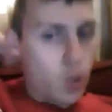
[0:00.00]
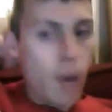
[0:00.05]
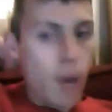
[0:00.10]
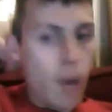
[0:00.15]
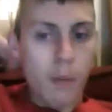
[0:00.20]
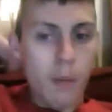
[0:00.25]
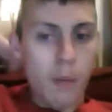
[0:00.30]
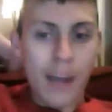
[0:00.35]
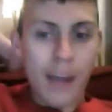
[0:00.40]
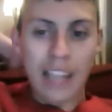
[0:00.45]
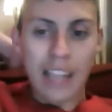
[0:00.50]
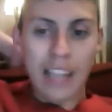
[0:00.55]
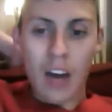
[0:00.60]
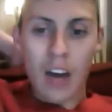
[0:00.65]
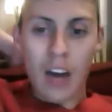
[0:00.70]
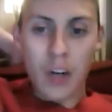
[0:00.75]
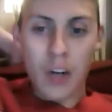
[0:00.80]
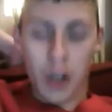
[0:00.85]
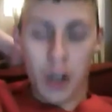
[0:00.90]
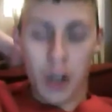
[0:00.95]
coming back
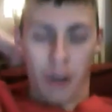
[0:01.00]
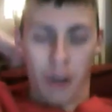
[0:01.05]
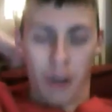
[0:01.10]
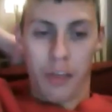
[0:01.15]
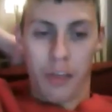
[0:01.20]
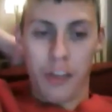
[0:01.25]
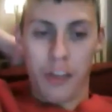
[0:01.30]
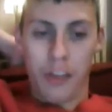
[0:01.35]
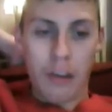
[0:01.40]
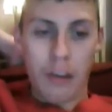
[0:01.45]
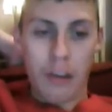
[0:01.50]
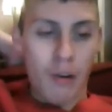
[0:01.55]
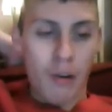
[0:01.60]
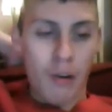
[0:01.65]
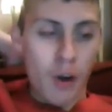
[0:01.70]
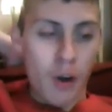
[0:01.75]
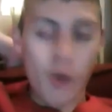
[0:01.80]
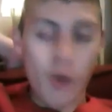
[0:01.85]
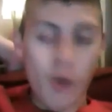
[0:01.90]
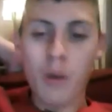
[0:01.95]
down to earth. You
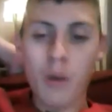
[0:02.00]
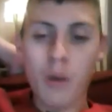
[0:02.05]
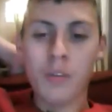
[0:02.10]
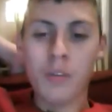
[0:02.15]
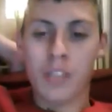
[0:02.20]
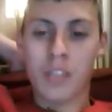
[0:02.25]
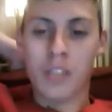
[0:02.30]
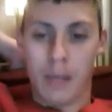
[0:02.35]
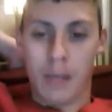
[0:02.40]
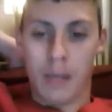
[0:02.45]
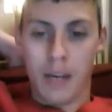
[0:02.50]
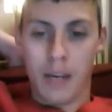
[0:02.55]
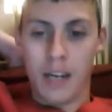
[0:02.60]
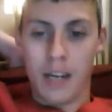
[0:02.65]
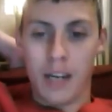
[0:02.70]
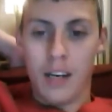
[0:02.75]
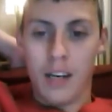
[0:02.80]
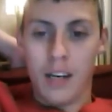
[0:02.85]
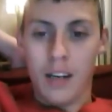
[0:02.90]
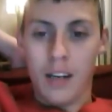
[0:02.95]
knew it was
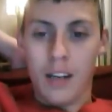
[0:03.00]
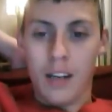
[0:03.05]
coming.